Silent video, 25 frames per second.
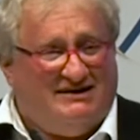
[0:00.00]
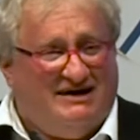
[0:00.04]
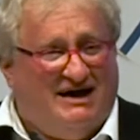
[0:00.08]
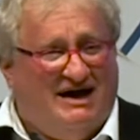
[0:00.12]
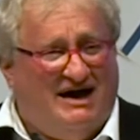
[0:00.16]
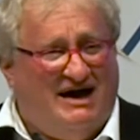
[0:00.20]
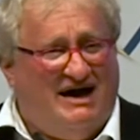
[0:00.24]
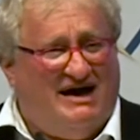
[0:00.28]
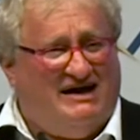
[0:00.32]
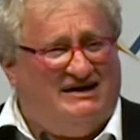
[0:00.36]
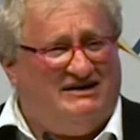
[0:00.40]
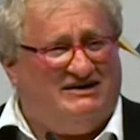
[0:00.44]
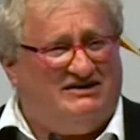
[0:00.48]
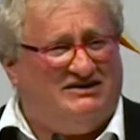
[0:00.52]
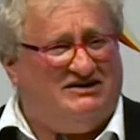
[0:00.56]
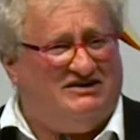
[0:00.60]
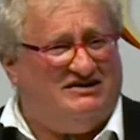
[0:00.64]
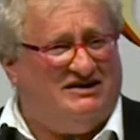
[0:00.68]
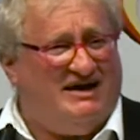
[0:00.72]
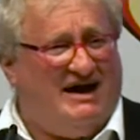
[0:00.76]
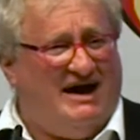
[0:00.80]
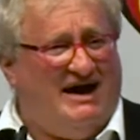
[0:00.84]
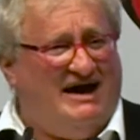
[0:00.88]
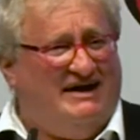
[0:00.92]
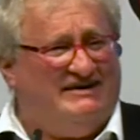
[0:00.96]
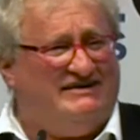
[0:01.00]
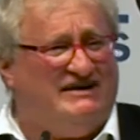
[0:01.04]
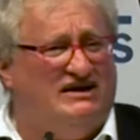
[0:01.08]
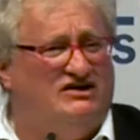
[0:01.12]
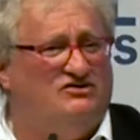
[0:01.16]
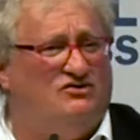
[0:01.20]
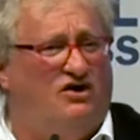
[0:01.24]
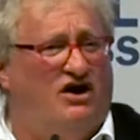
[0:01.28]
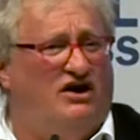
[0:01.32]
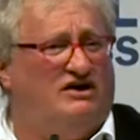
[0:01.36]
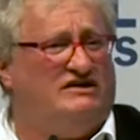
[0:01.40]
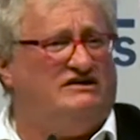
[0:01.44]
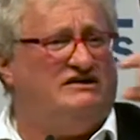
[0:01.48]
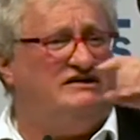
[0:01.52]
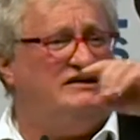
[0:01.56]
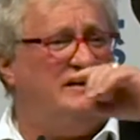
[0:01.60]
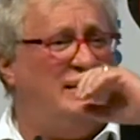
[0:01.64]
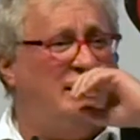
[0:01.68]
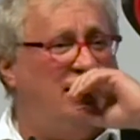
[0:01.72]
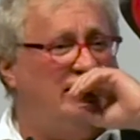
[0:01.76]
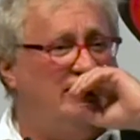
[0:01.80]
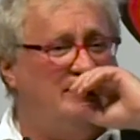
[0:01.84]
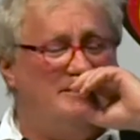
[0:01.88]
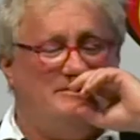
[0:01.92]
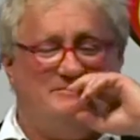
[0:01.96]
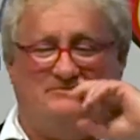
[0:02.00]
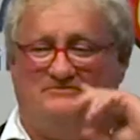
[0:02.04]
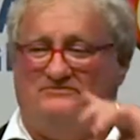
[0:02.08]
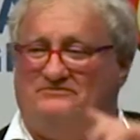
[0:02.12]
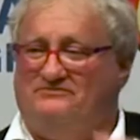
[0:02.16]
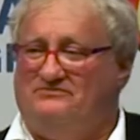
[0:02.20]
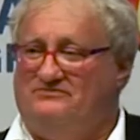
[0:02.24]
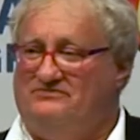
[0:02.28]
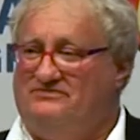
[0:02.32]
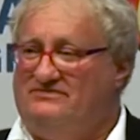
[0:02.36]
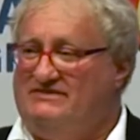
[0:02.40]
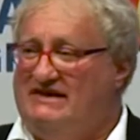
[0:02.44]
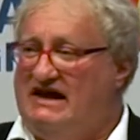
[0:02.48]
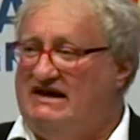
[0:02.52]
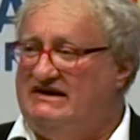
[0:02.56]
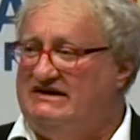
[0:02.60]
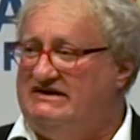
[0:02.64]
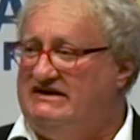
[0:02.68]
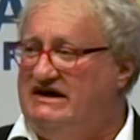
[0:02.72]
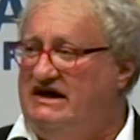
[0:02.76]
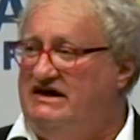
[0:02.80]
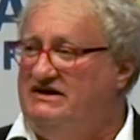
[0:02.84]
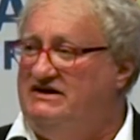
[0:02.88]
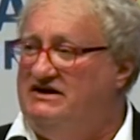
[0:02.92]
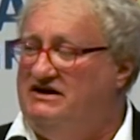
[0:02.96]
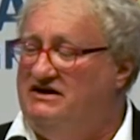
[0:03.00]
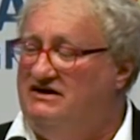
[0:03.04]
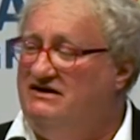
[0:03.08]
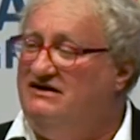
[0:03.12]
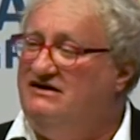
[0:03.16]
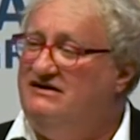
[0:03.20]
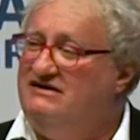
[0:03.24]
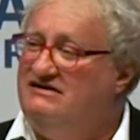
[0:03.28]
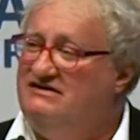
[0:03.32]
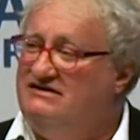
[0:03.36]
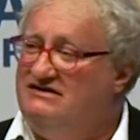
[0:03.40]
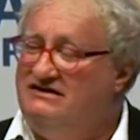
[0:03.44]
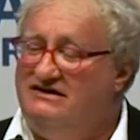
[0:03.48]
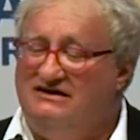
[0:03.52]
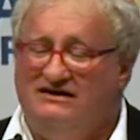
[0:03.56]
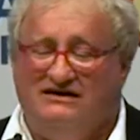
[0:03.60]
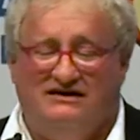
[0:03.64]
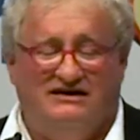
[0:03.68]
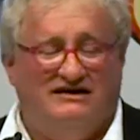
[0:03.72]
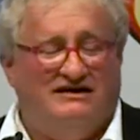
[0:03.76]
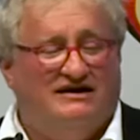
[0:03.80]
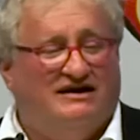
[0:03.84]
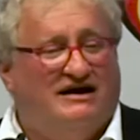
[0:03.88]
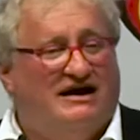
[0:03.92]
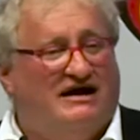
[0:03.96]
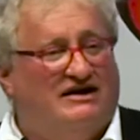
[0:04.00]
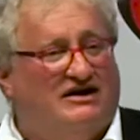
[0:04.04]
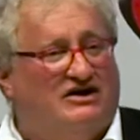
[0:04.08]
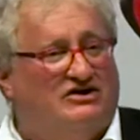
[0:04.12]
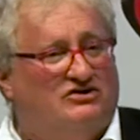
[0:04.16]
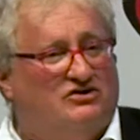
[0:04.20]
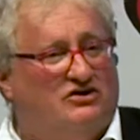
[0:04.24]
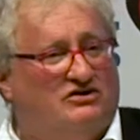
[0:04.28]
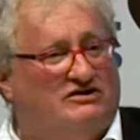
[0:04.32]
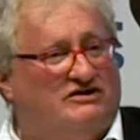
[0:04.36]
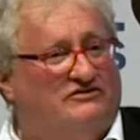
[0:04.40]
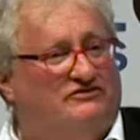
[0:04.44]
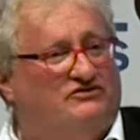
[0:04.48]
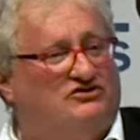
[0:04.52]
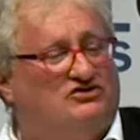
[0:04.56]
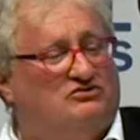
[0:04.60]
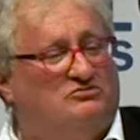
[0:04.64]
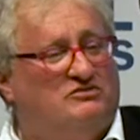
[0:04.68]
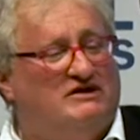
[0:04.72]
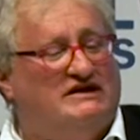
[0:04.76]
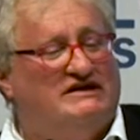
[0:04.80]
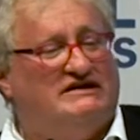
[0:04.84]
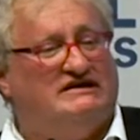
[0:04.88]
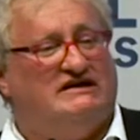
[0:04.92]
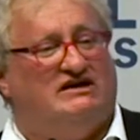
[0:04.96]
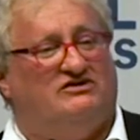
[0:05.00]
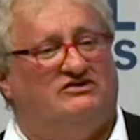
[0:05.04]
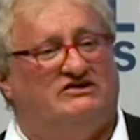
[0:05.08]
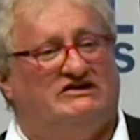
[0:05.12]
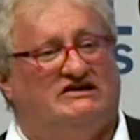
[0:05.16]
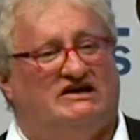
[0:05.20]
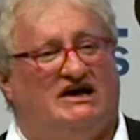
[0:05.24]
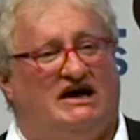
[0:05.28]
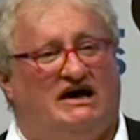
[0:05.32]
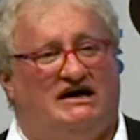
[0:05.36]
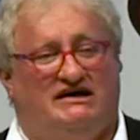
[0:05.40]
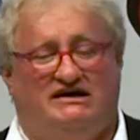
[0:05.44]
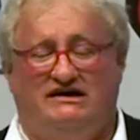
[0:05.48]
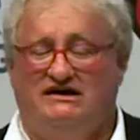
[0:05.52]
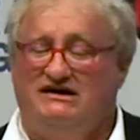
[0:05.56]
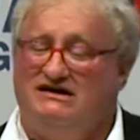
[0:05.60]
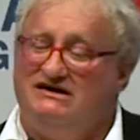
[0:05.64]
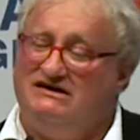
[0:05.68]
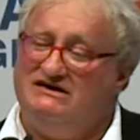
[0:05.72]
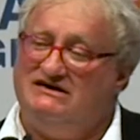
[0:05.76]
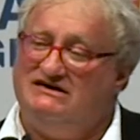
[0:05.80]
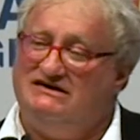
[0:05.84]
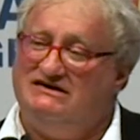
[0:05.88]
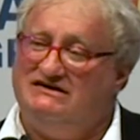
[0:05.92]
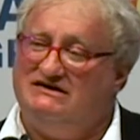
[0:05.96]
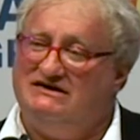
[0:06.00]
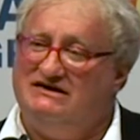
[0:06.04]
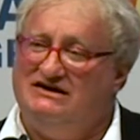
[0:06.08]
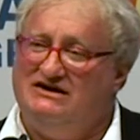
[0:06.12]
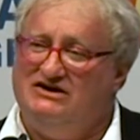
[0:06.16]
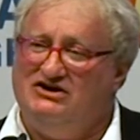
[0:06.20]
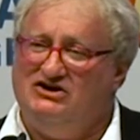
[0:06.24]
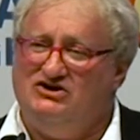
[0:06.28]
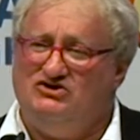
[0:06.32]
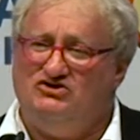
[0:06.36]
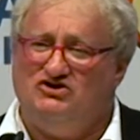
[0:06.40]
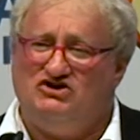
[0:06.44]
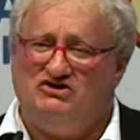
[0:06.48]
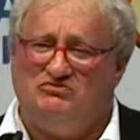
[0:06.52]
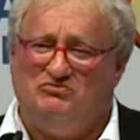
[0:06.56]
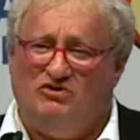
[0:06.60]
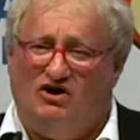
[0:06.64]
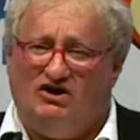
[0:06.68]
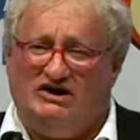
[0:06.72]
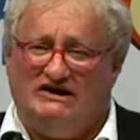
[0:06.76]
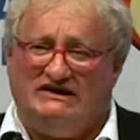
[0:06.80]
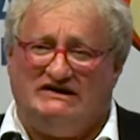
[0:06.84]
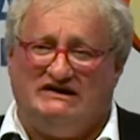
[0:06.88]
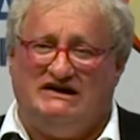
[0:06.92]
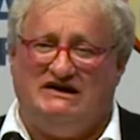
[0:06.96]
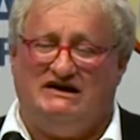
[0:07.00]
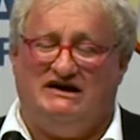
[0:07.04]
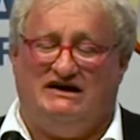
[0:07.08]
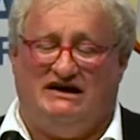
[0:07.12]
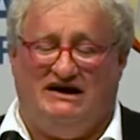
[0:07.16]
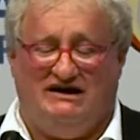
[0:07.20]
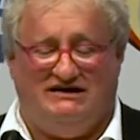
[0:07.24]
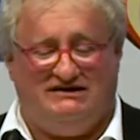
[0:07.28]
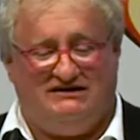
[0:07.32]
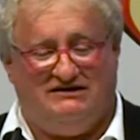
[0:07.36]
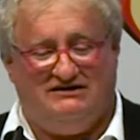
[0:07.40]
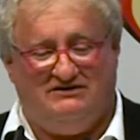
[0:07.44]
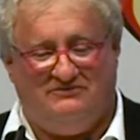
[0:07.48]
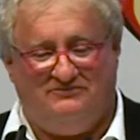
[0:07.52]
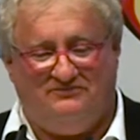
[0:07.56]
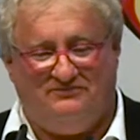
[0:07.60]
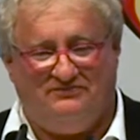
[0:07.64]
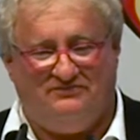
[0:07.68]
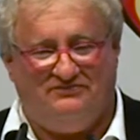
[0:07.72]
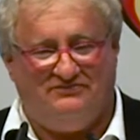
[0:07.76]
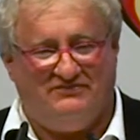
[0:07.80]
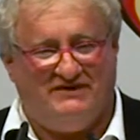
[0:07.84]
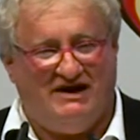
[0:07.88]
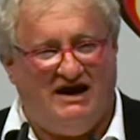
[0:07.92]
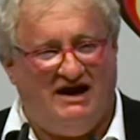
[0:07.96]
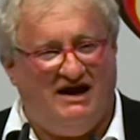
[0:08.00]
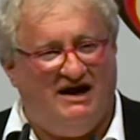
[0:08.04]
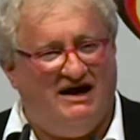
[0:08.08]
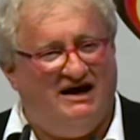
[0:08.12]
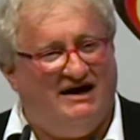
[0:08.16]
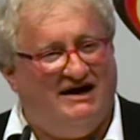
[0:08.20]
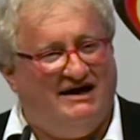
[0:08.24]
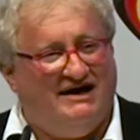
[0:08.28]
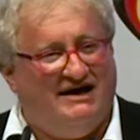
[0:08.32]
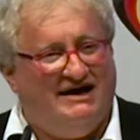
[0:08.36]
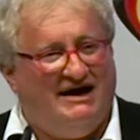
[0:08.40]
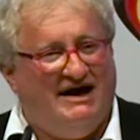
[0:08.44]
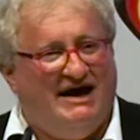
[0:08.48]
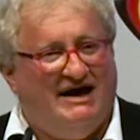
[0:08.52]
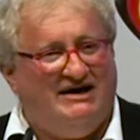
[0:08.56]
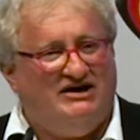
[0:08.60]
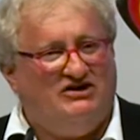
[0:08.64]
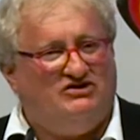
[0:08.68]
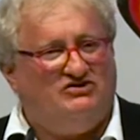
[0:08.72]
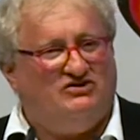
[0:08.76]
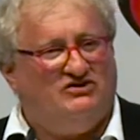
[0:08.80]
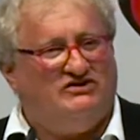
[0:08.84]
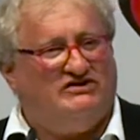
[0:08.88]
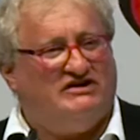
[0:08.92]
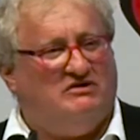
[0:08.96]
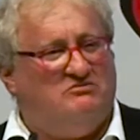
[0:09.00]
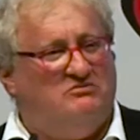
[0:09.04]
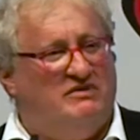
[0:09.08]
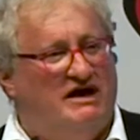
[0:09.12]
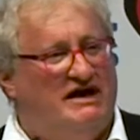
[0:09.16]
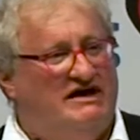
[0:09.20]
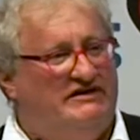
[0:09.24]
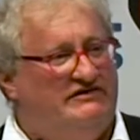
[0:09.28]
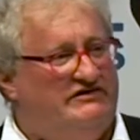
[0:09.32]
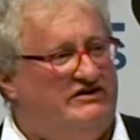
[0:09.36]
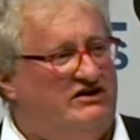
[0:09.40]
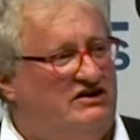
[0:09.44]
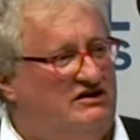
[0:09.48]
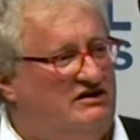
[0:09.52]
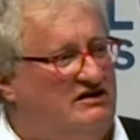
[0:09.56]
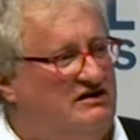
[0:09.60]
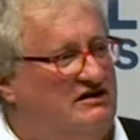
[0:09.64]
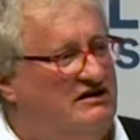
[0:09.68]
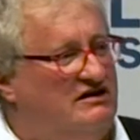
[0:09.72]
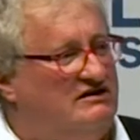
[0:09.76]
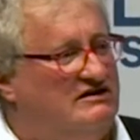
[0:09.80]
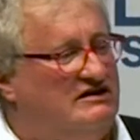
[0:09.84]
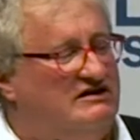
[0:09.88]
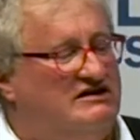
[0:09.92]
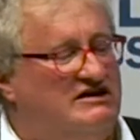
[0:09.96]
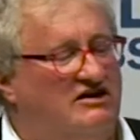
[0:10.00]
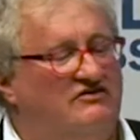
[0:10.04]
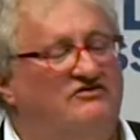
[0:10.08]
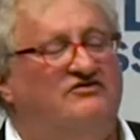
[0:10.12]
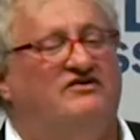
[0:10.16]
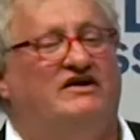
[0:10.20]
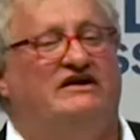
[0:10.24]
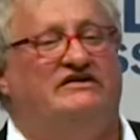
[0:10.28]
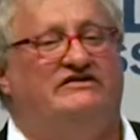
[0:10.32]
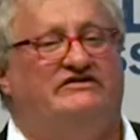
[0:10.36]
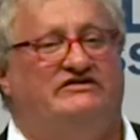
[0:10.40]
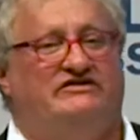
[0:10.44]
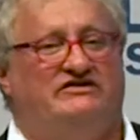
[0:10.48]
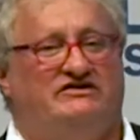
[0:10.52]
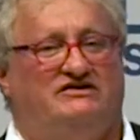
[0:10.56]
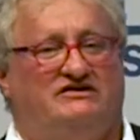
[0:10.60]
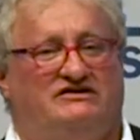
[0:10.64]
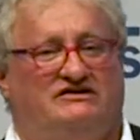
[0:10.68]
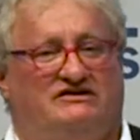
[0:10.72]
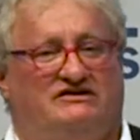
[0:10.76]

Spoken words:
And as I walked today, I stayed here, and I walked a few minutes outside to smoke a cigarette, and it was amazing the difference